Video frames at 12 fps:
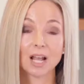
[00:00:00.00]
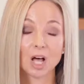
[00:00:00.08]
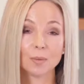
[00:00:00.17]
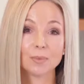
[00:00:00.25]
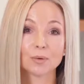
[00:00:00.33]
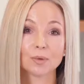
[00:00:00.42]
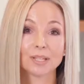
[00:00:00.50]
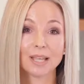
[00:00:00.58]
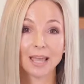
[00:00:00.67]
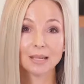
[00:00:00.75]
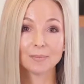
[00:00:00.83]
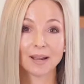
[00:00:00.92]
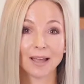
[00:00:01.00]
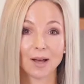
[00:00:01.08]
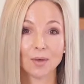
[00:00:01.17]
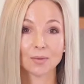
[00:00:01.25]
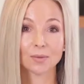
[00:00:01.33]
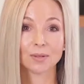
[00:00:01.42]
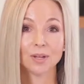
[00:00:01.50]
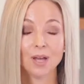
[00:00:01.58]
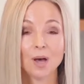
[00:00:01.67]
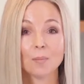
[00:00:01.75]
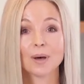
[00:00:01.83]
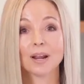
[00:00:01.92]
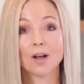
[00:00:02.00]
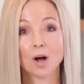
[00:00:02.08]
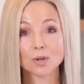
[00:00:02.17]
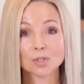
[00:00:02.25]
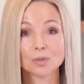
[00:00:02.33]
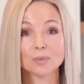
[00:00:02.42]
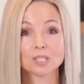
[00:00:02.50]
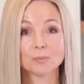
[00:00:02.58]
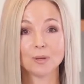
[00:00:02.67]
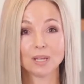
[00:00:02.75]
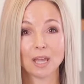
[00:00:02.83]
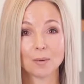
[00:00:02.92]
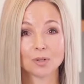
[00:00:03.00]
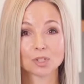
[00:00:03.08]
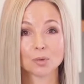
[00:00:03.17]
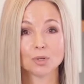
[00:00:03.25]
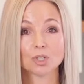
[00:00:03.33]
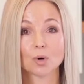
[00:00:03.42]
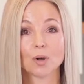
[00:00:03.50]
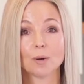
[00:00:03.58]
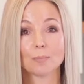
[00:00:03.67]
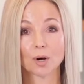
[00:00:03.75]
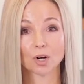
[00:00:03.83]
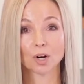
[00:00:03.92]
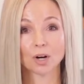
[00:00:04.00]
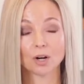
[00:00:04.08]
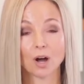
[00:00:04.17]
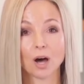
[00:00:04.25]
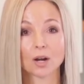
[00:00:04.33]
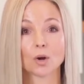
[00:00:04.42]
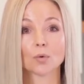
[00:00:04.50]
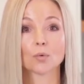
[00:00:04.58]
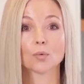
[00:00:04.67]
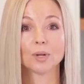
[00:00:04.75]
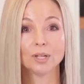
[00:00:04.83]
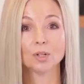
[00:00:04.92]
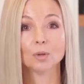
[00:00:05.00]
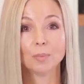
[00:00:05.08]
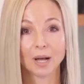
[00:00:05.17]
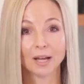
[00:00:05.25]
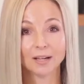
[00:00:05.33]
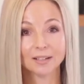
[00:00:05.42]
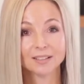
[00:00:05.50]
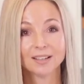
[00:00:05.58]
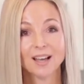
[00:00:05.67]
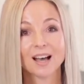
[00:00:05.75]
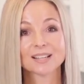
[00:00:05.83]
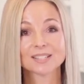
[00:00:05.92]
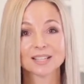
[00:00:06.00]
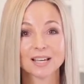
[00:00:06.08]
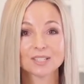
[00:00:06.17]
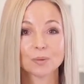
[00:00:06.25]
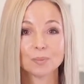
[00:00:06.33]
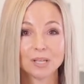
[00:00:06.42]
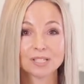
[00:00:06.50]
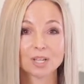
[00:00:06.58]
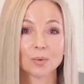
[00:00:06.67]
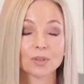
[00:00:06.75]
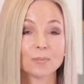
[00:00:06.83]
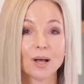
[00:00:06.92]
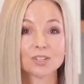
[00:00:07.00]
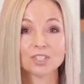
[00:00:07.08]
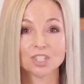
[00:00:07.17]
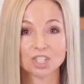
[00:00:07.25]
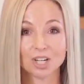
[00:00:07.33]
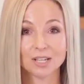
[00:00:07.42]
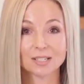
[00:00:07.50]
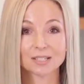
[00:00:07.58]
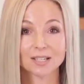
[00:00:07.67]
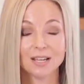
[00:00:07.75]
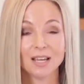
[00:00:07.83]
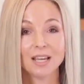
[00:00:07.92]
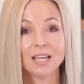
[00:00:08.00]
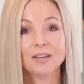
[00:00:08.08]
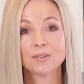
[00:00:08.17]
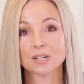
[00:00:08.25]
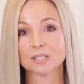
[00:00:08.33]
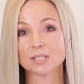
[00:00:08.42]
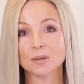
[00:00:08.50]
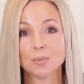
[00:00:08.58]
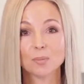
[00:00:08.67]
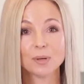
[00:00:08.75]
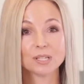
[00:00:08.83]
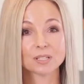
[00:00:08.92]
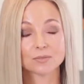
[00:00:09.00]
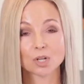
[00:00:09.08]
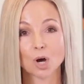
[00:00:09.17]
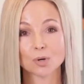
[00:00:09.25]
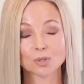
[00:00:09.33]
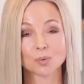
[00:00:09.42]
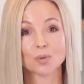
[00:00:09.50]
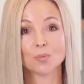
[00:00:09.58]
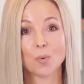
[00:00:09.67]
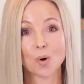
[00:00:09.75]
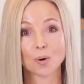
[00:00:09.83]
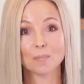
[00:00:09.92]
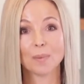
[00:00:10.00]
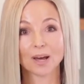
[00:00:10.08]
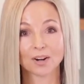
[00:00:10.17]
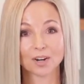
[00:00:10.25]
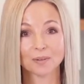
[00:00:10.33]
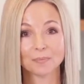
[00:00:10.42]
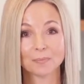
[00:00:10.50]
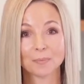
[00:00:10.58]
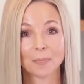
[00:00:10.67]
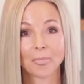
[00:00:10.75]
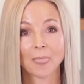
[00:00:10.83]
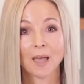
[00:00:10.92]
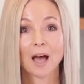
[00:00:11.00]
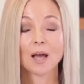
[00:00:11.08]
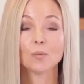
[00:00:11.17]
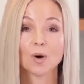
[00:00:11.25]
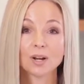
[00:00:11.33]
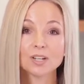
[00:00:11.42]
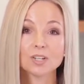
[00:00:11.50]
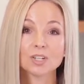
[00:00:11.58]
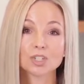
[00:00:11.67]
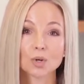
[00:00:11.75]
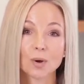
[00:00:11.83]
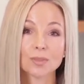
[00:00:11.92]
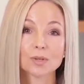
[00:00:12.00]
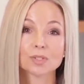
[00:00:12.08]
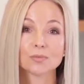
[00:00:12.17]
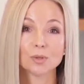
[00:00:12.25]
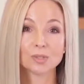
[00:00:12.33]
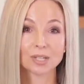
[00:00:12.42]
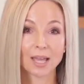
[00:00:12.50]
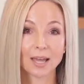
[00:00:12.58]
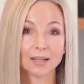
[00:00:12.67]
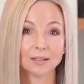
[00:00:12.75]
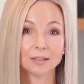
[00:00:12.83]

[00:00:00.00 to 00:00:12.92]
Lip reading: helped me regain my health, but I also miss being able to enjoy a burger on a real bun, a slice of pizza with melted cheese, even a simple piece of toast with warm butter. I wanted to enjoy those foods again